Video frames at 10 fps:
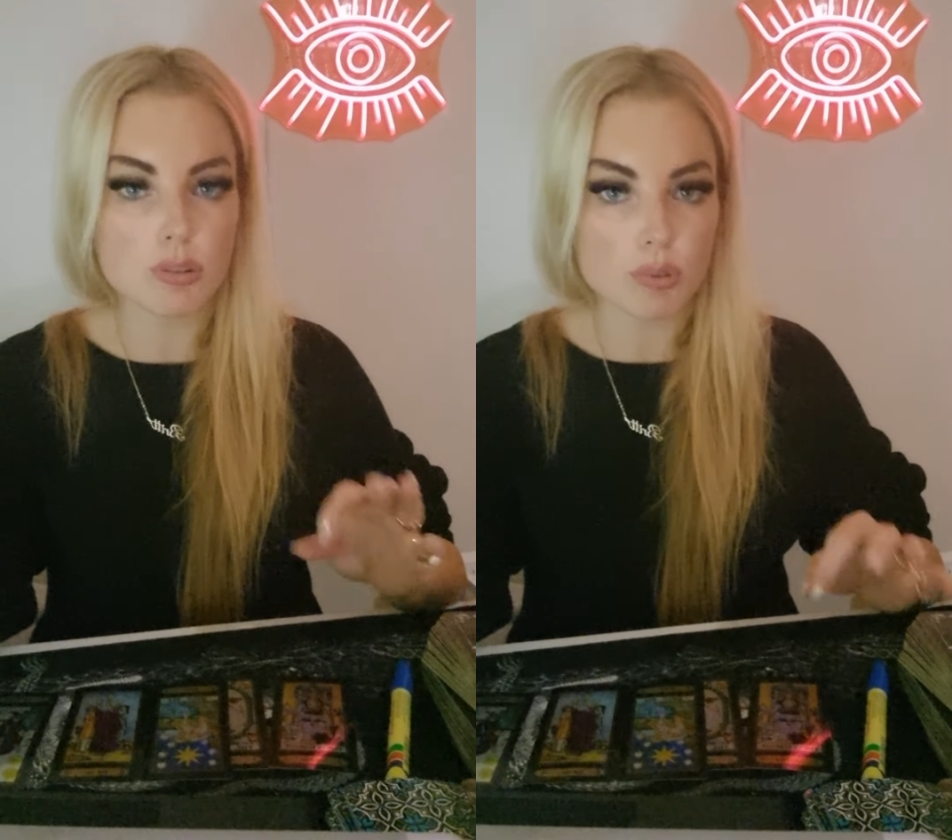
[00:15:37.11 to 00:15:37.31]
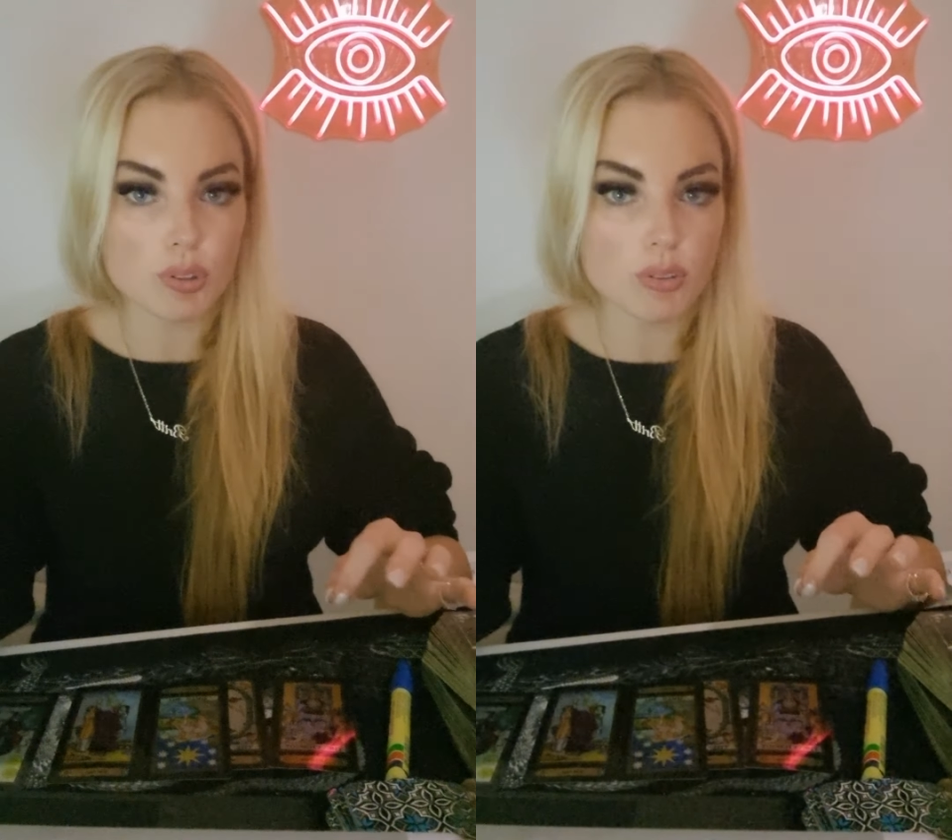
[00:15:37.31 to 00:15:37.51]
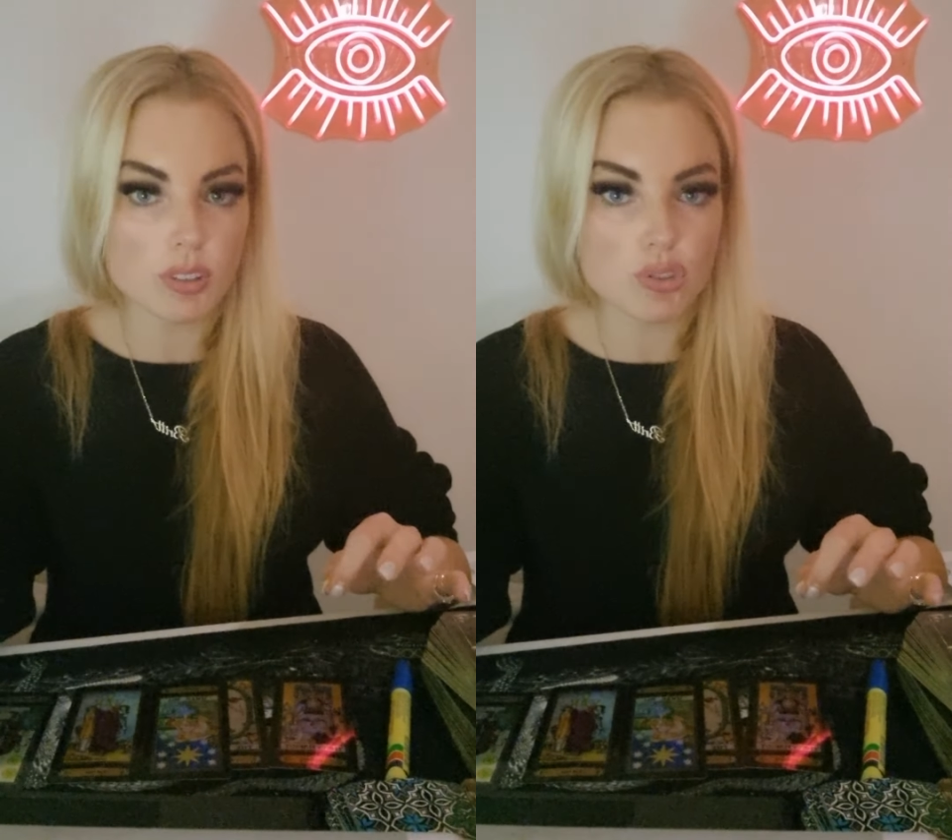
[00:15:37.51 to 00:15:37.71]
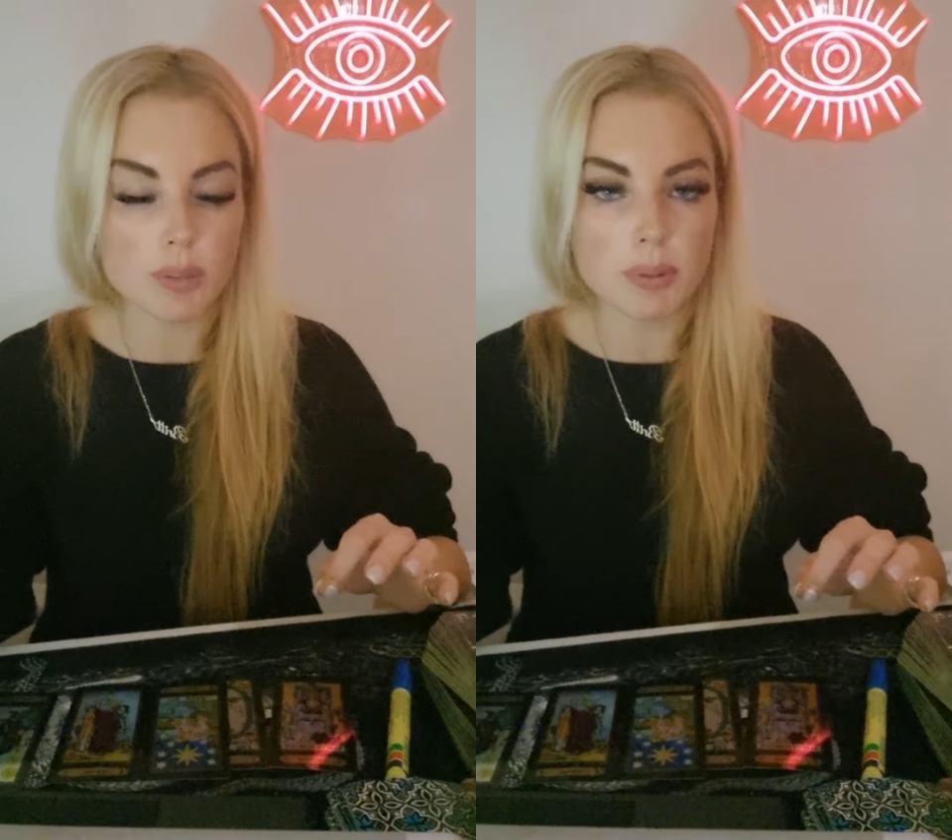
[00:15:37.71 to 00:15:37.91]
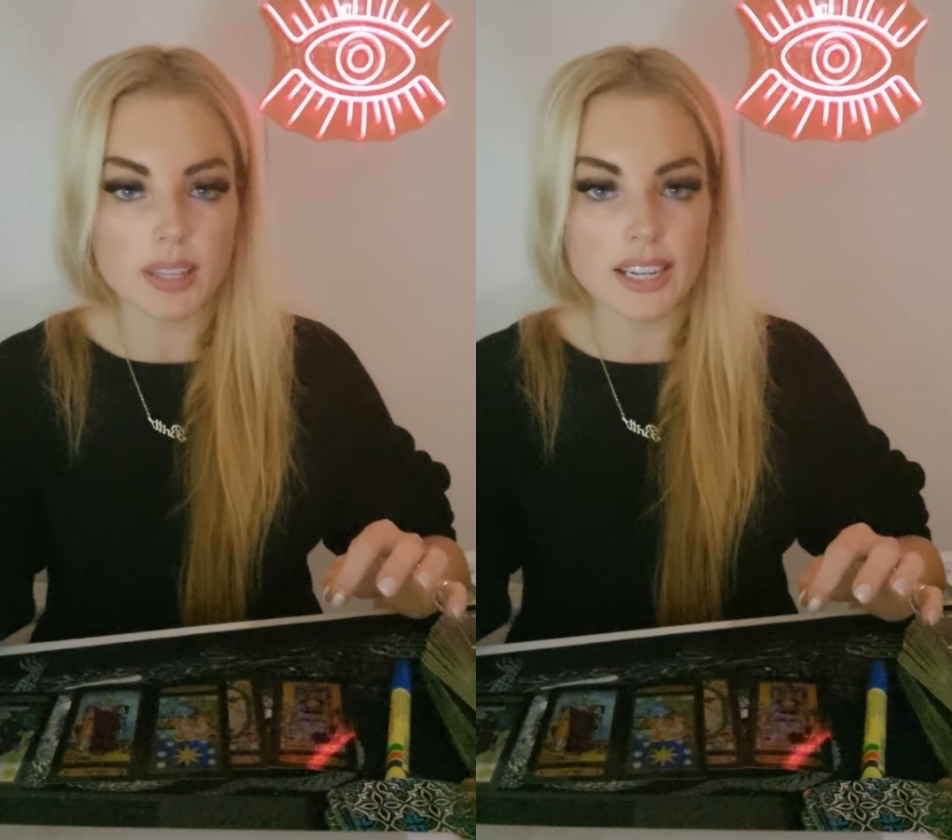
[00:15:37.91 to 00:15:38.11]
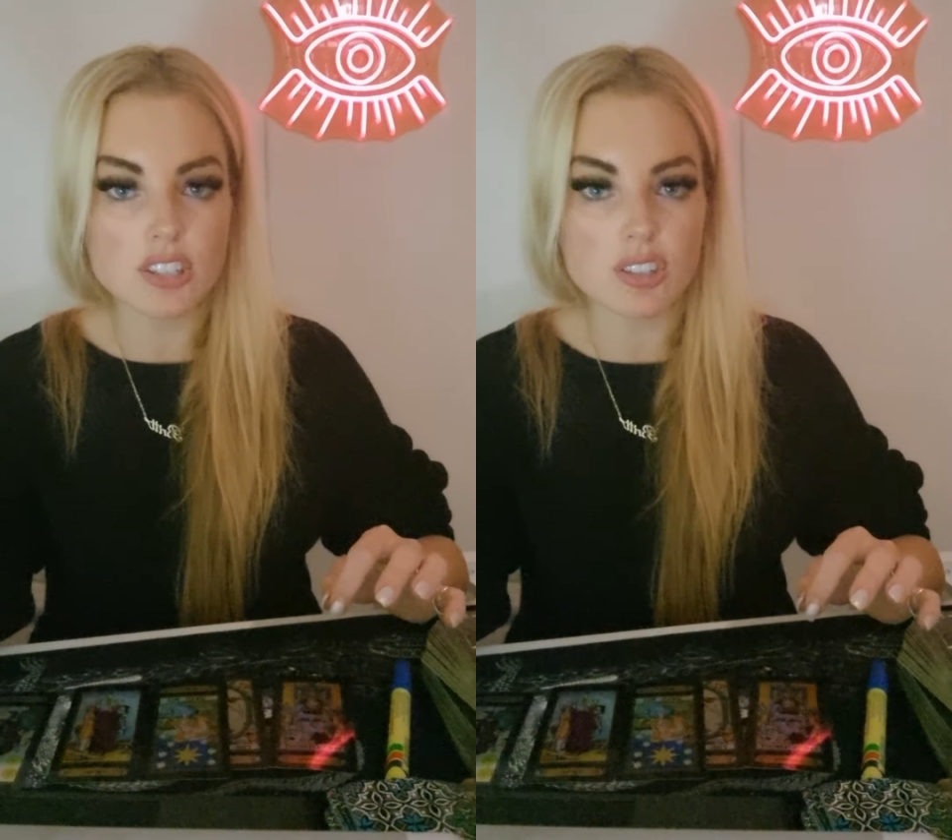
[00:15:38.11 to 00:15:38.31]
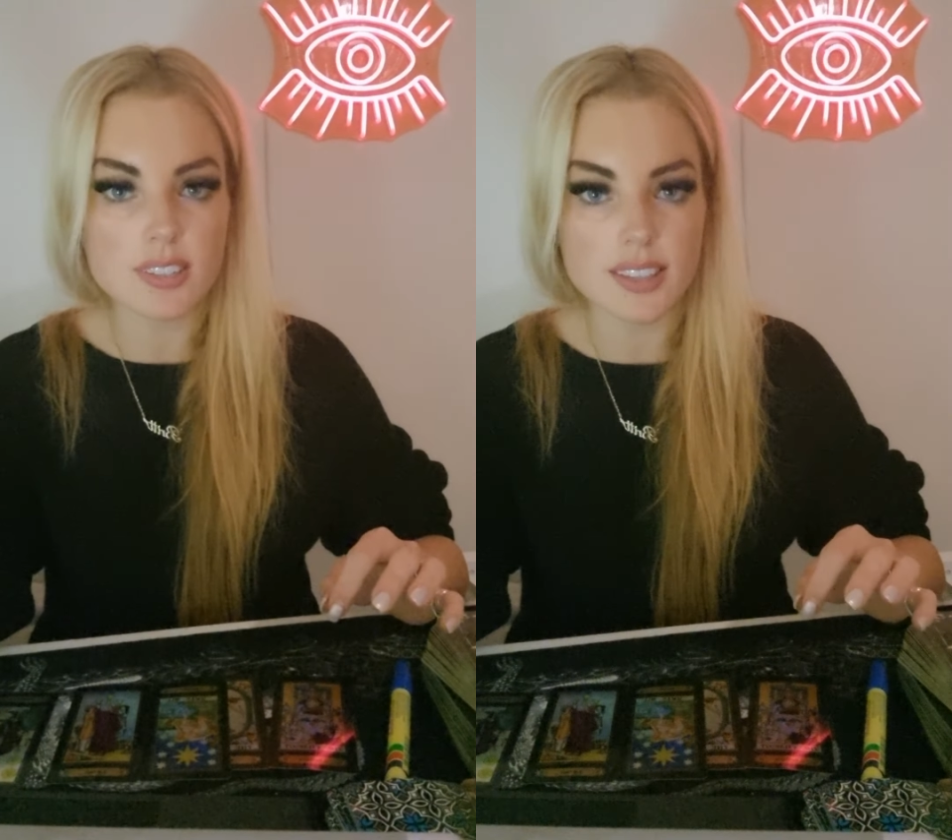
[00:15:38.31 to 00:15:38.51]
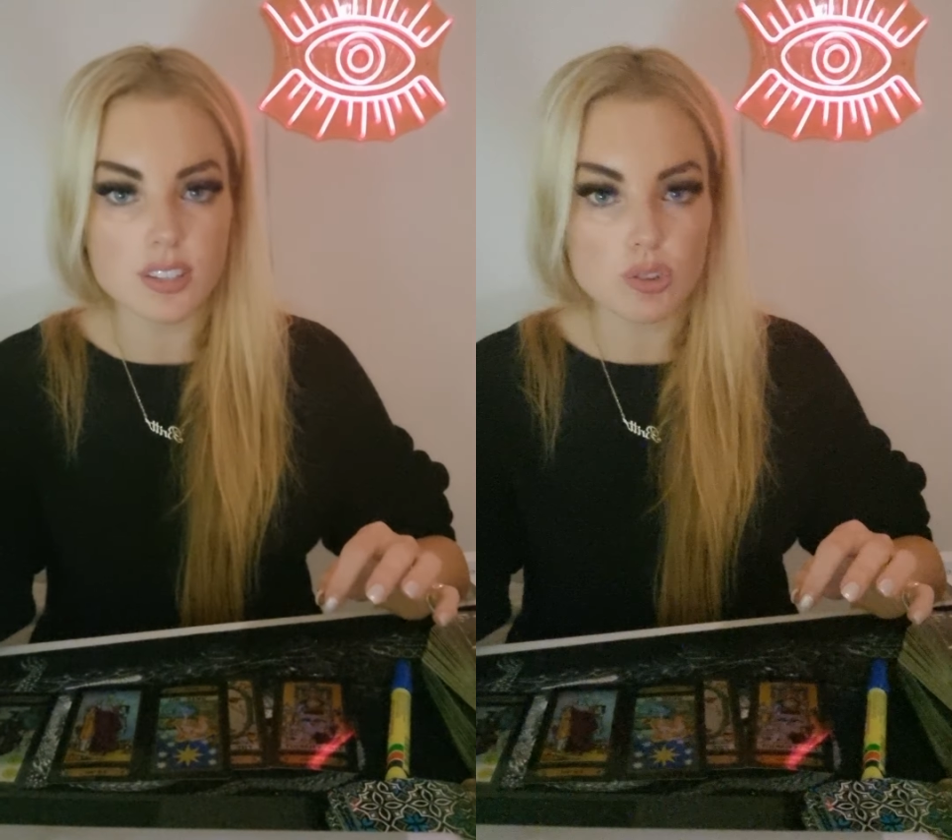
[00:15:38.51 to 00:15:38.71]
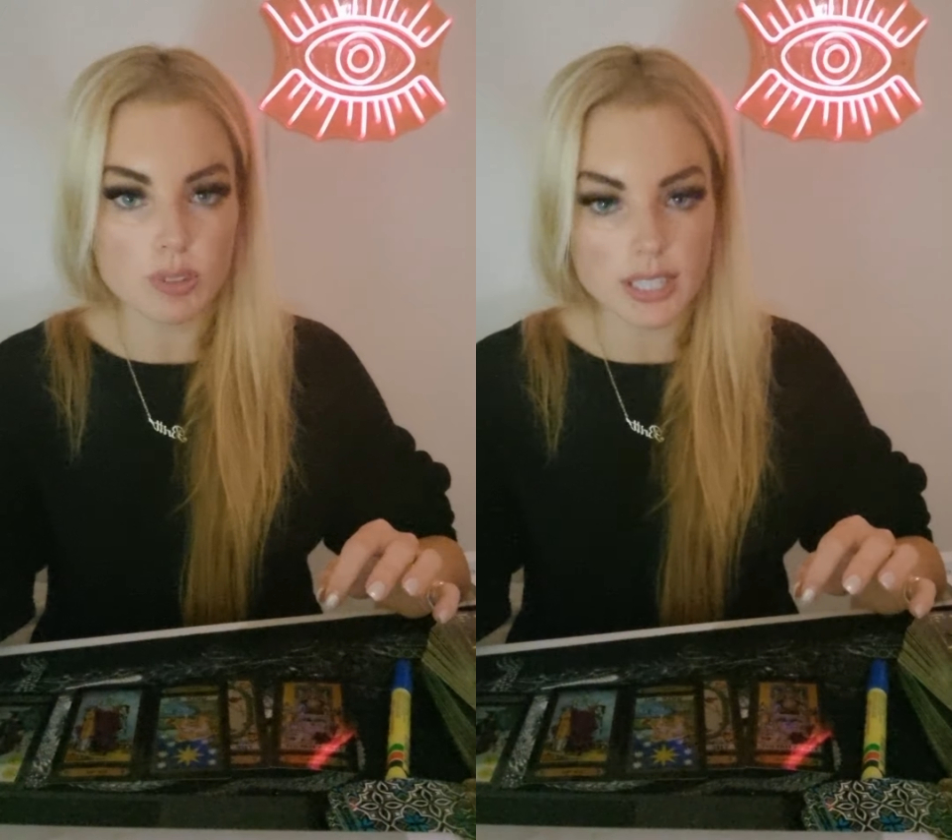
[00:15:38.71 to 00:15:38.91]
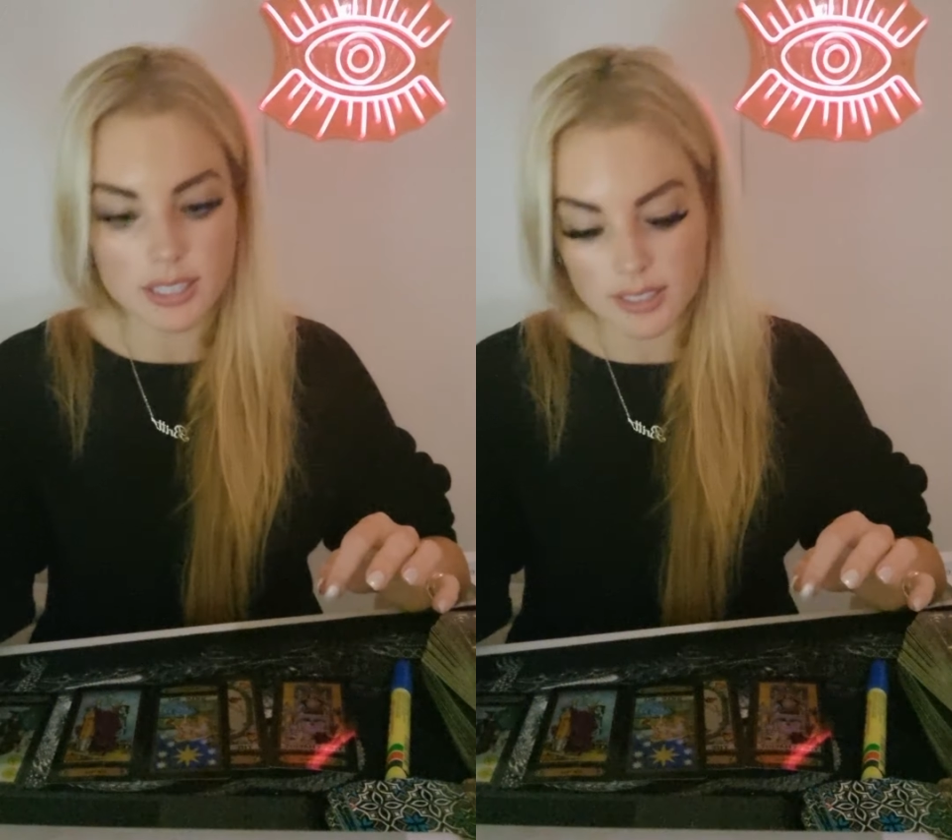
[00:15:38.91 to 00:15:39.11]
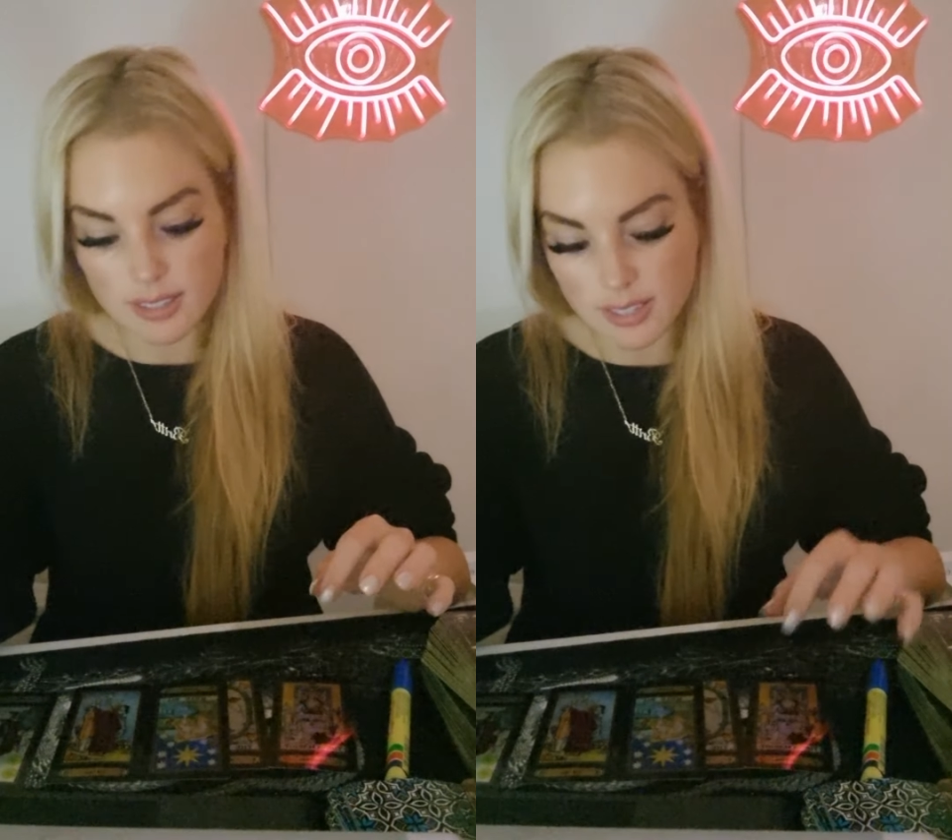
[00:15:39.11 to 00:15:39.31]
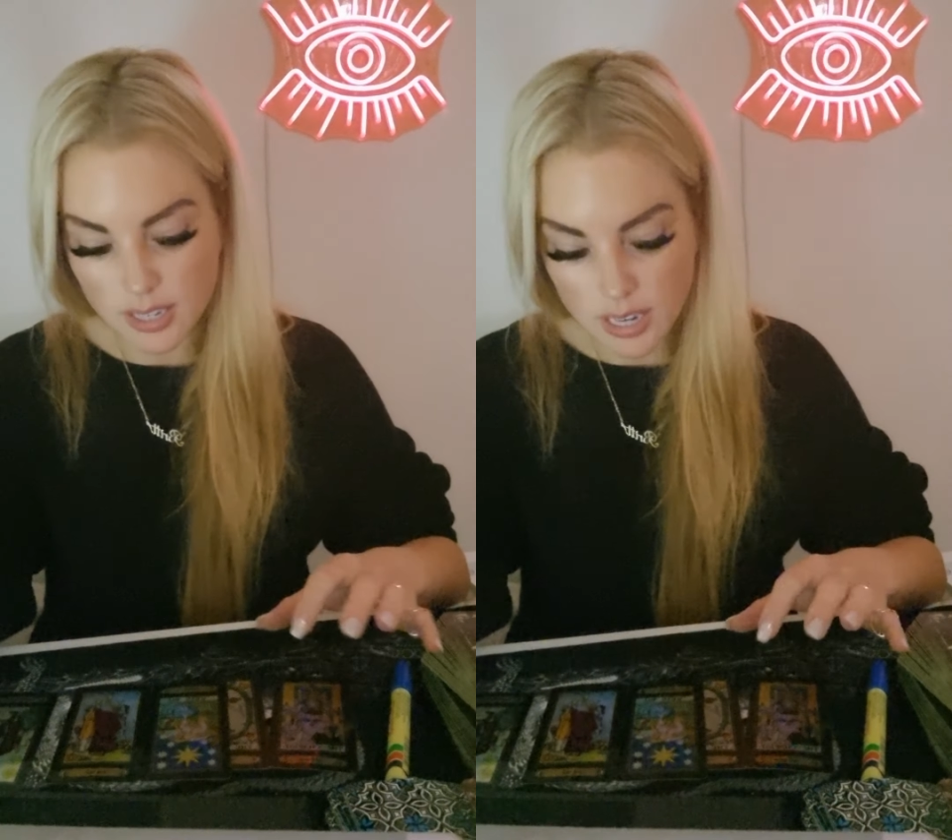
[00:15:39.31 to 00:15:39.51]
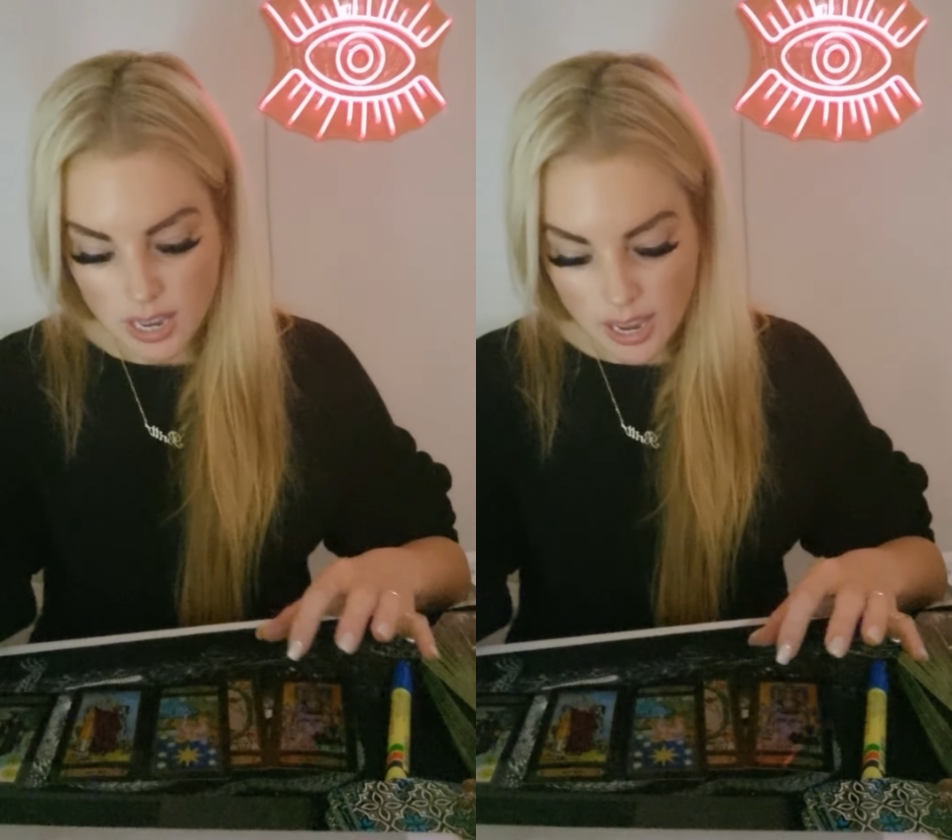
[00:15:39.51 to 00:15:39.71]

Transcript: through the tribulations and the triggers,